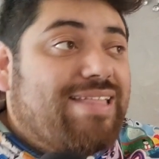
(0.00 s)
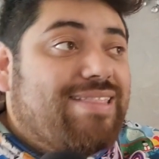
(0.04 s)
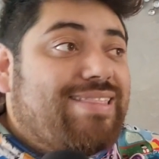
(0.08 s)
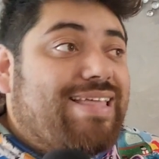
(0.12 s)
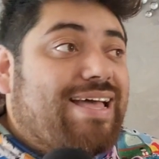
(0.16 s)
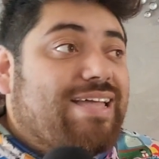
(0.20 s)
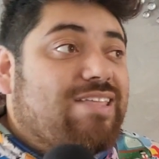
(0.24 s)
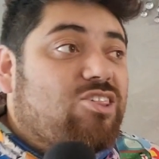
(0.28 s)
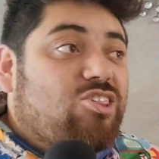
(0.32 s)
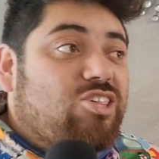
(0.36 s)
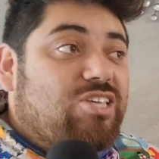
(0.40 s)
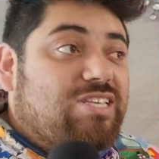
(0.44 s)

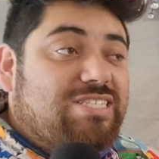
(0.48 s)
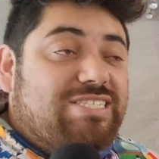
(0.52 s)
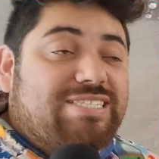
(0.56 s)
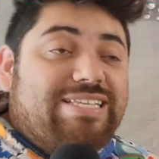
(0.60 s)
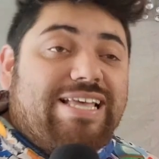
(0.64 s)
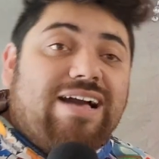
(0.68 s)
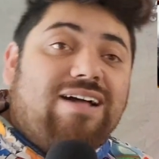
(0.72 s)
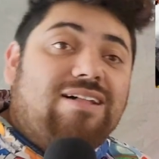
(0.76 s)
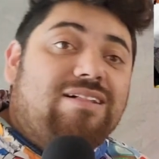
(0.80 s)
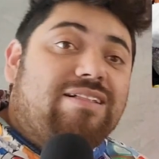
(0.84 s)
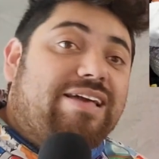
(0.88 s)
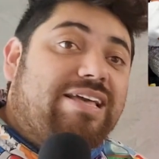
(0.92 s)
that
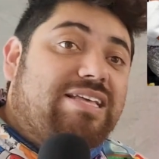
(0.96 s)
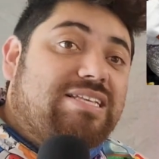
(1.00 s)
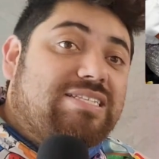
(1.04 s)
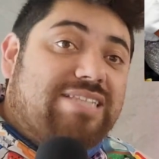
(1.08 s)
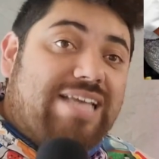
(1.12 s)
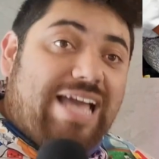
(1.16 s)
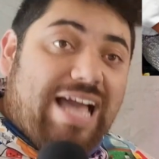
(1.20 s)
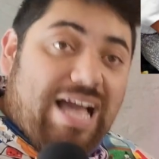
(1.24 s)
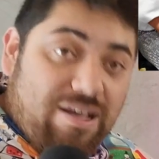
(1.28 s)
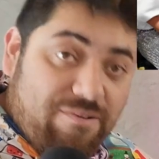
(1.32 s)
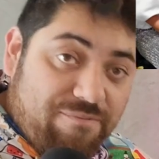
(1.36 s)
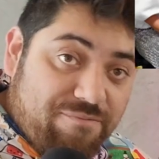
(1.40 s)
Gizelle
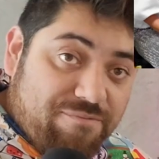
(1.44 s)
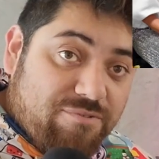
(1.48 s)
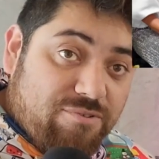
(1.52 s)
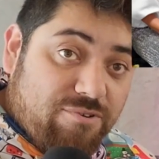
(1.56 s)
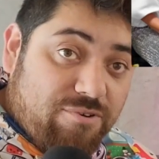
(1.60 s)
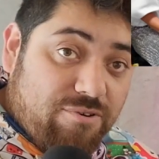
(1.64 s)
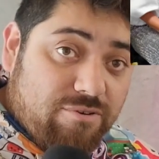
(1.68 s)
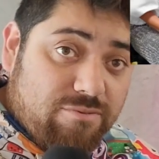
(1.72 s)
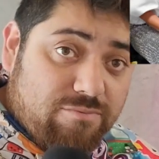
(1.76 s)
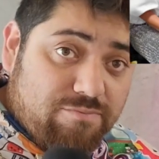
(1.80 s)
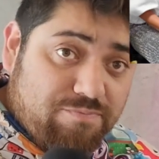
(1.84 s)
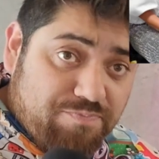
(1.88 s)
is
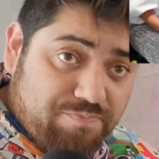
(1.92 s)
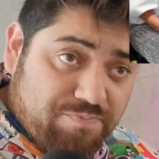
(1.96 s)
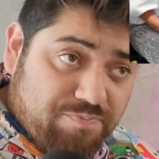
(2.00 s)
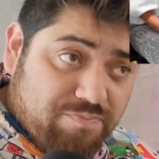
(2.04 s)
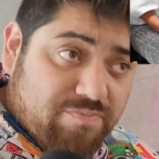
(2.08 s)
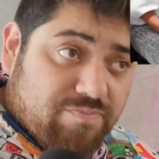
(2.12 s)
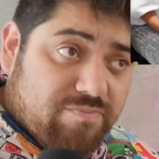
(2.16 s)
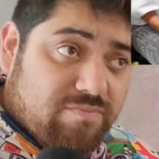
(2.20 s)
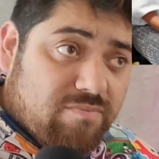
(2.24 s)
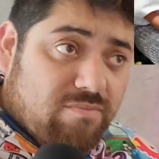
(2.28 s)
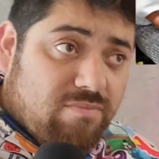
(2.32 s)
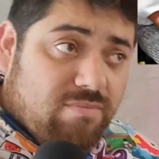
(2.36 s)
after.
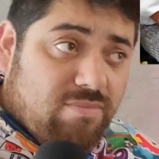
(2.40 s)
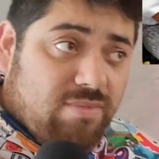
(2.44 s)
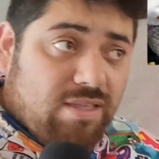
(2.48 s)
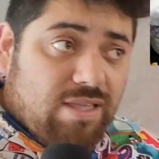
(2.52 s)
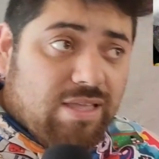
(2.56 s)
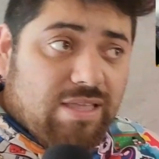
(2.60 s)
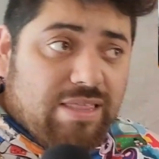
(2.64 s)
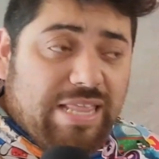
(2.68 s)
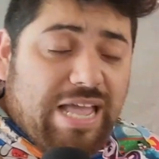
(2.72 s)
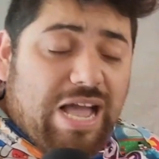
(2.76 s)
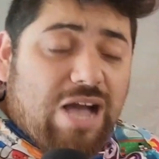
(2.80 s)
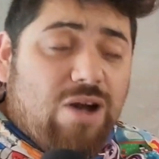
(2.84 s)

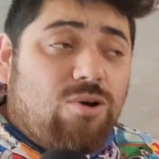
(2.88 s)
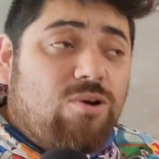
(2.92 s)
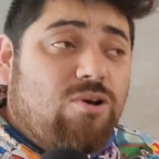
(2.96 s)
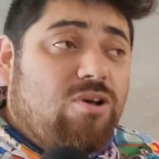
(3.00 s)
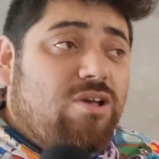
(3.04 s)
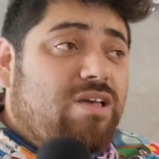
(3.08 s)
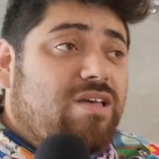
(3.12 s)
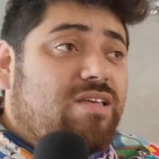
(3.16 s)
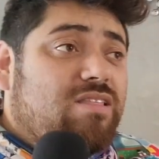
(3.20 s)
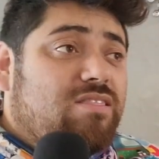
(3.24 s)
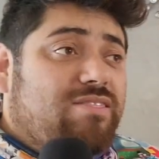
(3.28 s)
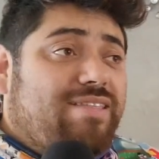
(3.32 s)
Now,